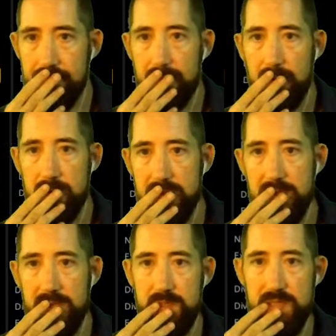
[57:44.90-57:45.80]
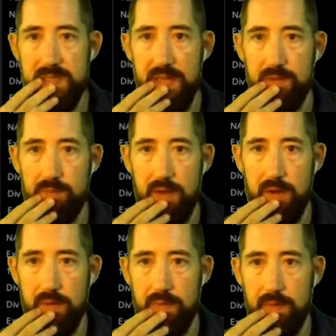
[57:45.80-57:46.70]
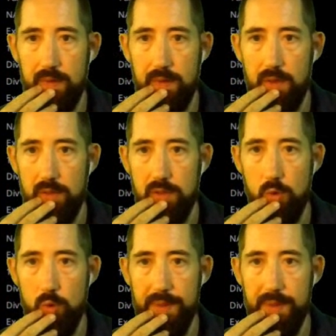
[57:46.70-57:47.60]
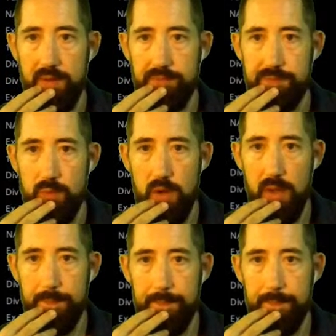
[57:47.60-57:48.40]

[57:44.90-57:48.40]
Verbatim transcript: Or is it going to just end right on, on the lower band of VWAP?